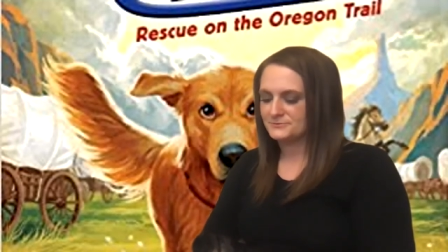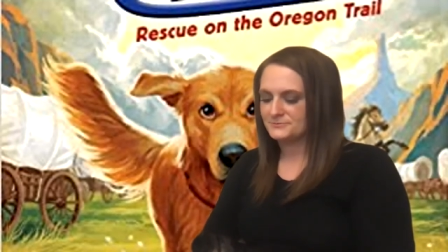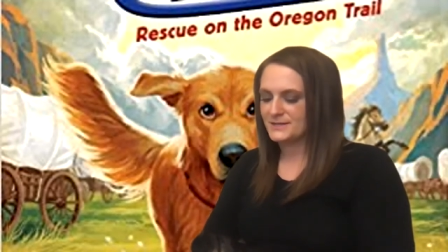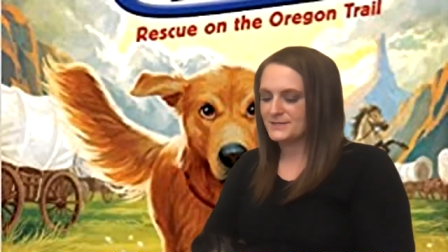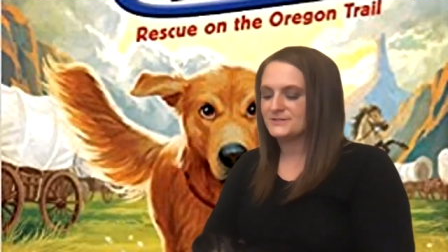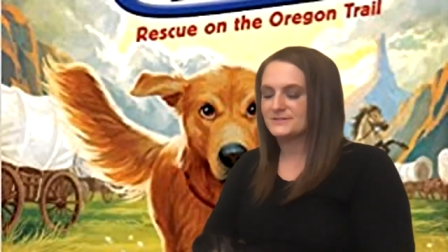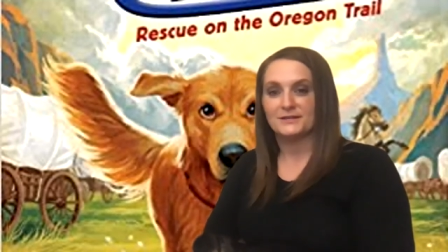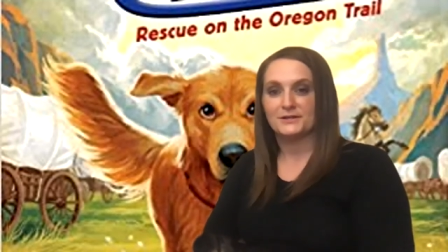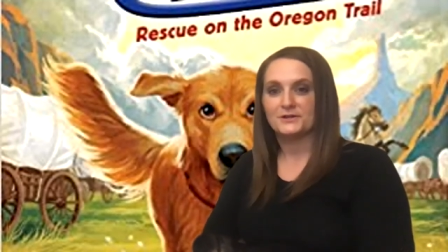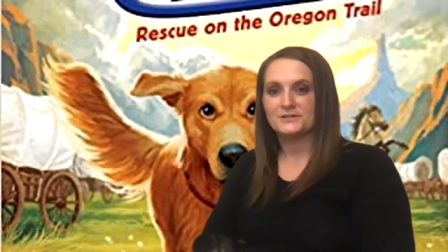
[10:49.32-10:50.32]
Ranger had
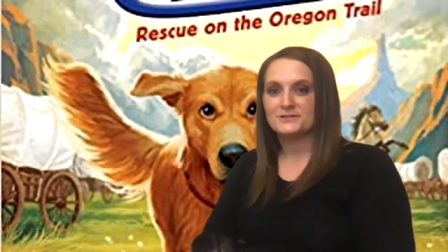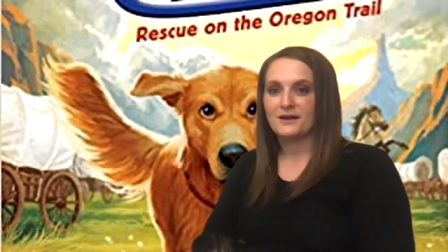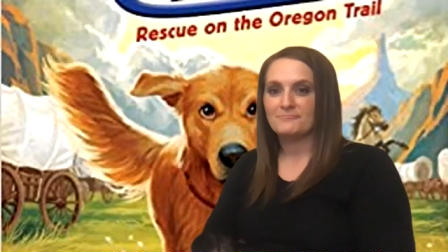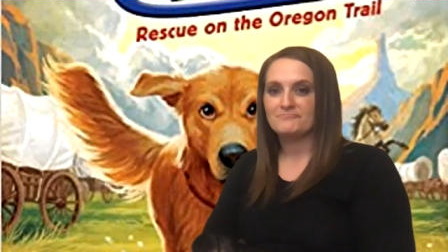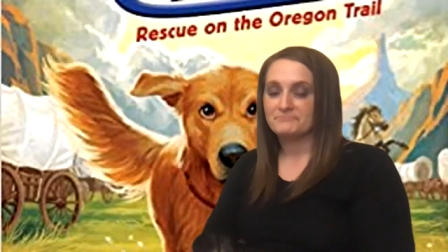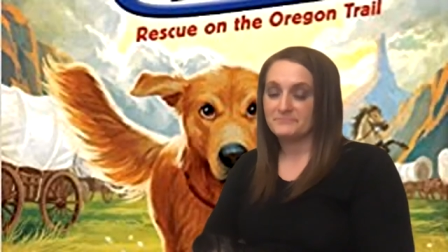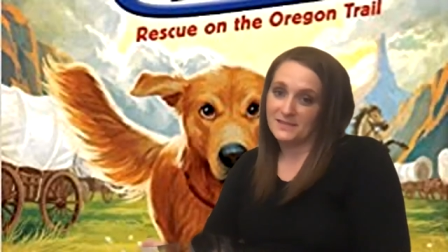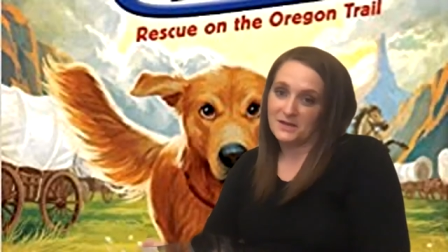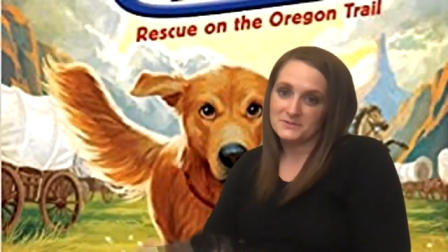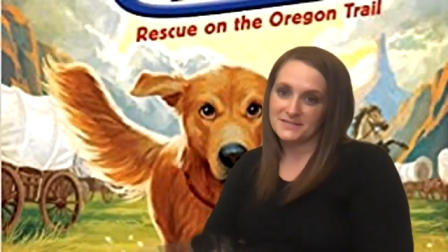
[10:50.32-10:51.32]
done a good job.
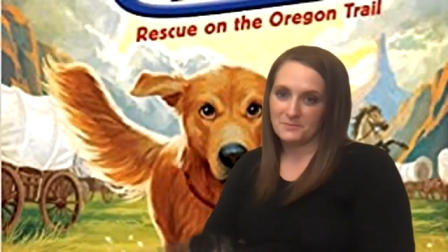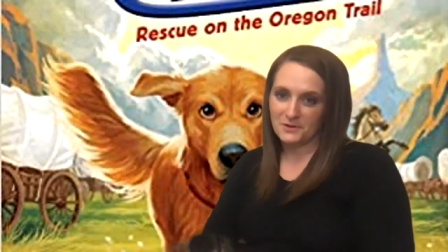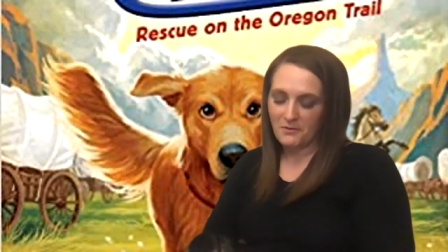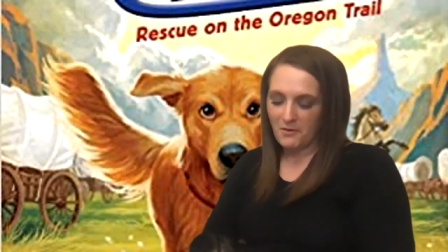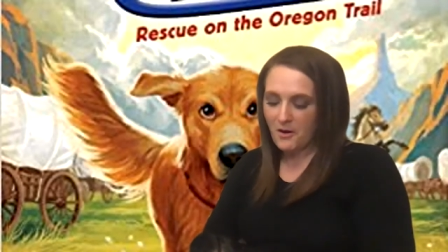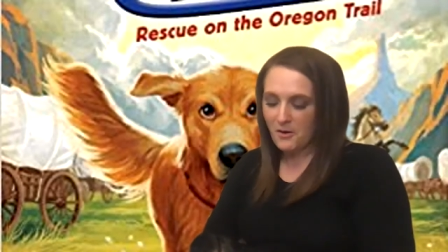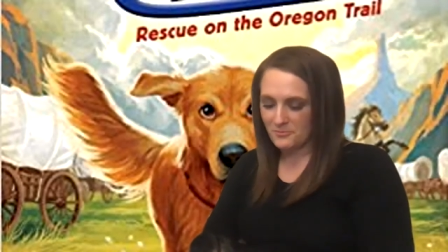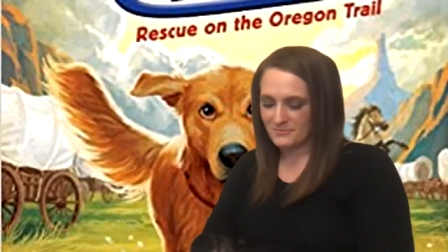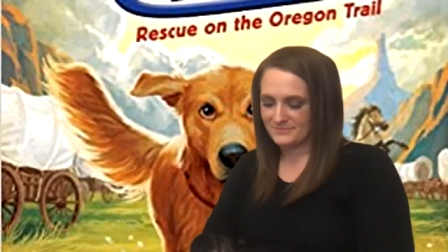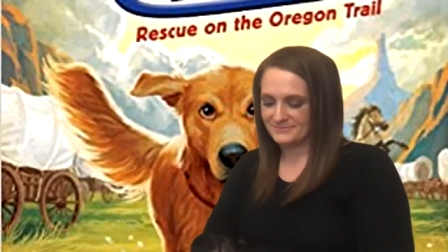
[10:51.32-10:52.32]
Now it was time to go
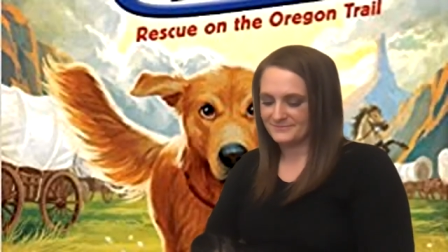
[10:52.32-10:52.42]
home.